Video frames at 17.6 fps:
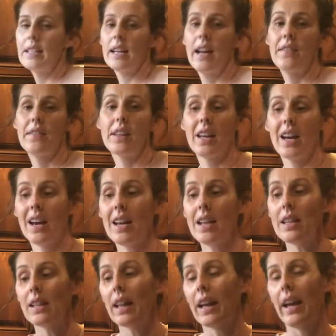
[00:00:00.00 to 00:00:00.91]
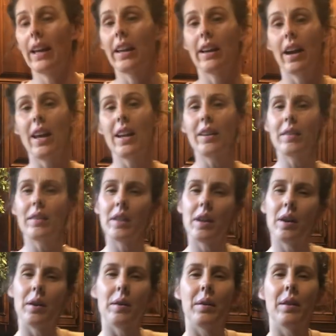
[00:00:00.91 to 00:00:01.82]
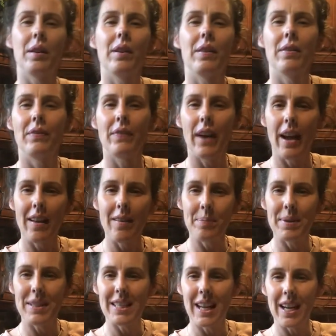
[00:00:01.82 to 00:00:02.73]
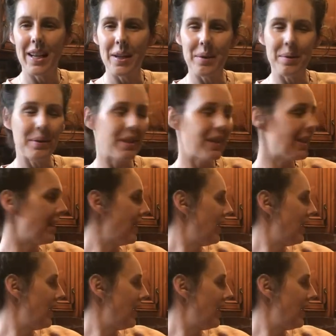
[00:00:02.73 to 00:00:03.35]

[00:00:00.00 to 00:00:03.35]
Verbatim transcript: I've cut like, I don't know, 5 potatoes.